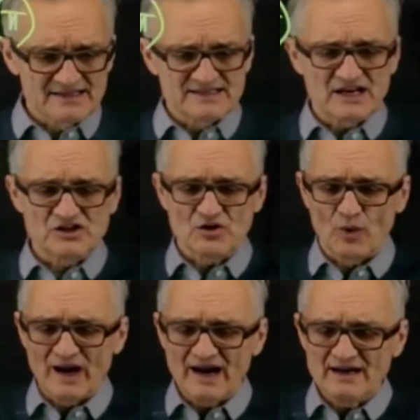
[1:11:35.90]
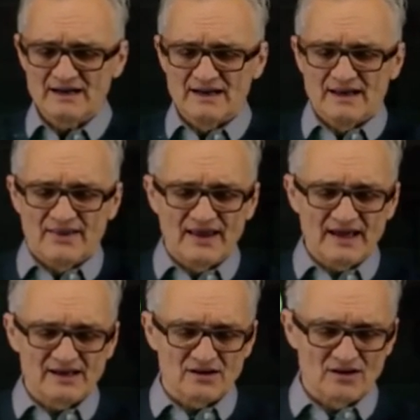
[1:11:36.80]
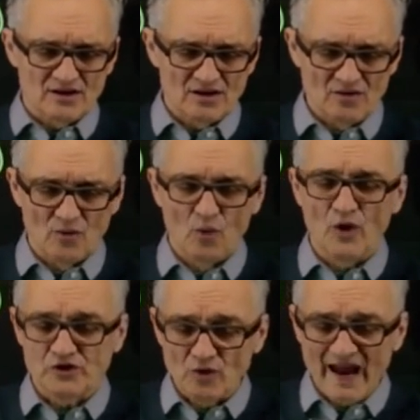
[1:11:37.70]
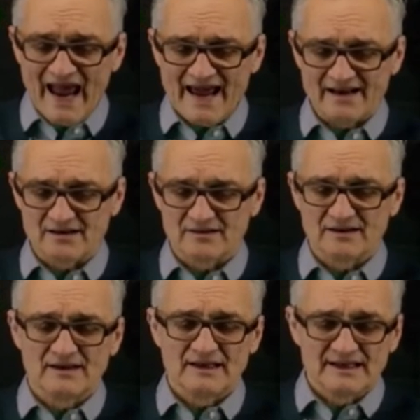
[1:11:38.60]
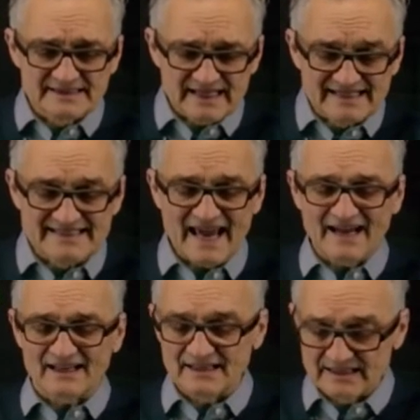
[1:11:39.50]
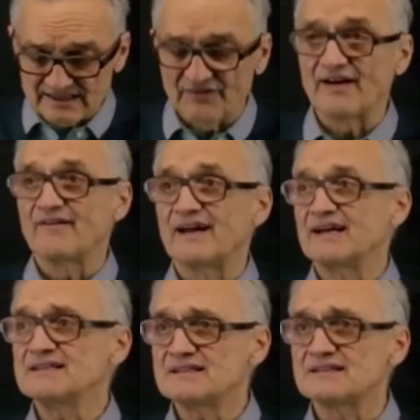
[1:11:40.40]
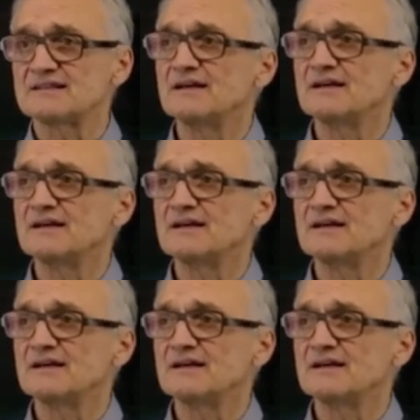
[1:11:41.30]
in such a way that what you add is exactly this variance.